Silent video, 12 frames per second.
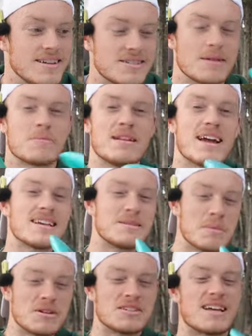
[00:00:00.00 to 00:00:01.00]
There's something nice
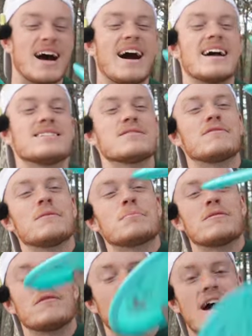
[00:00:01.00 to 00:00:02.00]
about just a hyzer flip
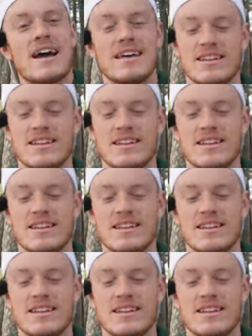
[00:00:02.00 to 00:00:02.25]
to flat